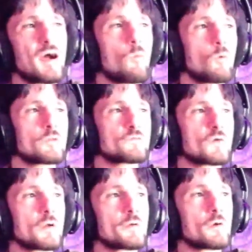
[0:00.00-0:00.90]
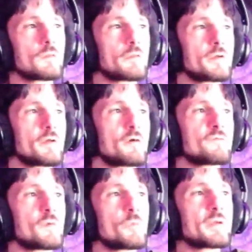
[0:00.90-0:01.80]
want to start it early enough
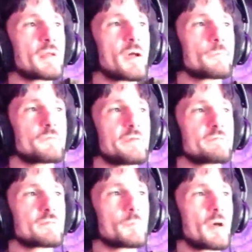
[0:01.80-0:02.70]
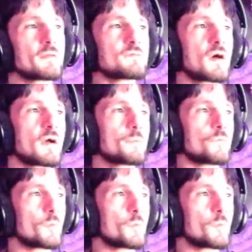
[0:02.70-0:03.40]
that we can have a decent amount of time.